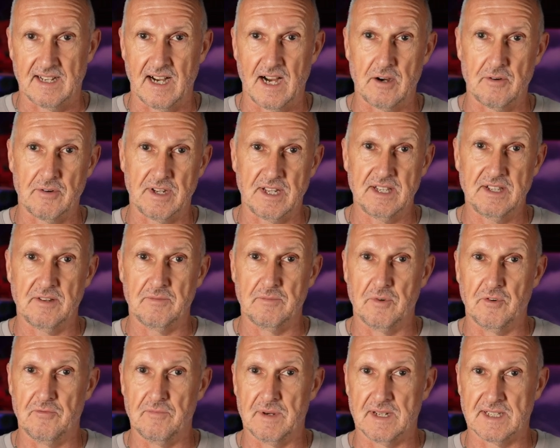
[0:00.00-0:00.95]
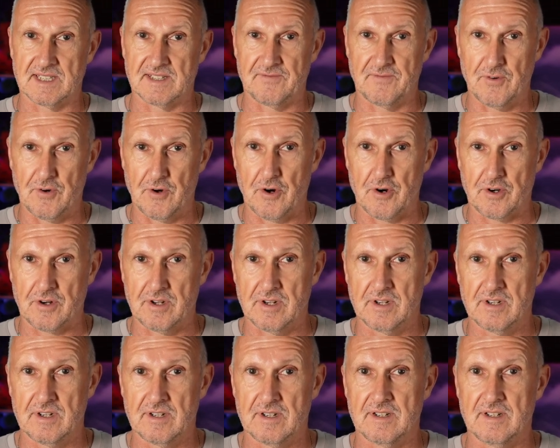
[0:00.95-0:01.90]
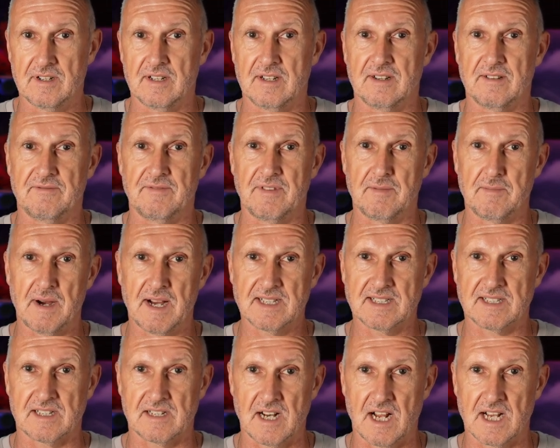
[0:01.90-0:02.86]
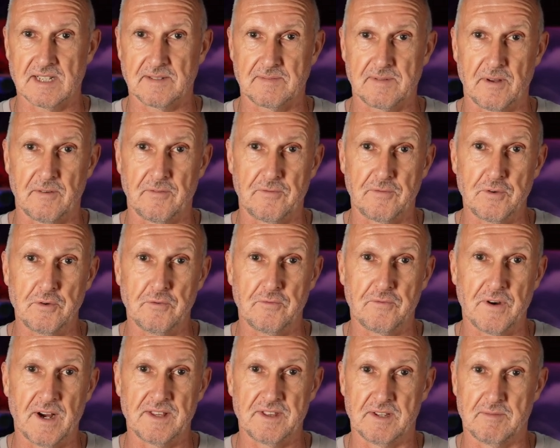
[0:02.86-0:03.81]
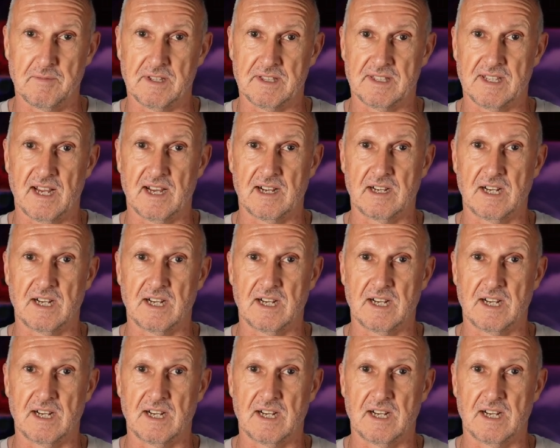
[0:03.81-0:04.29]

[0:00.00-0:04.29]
how hidden movements work, we must grasp a few fundamental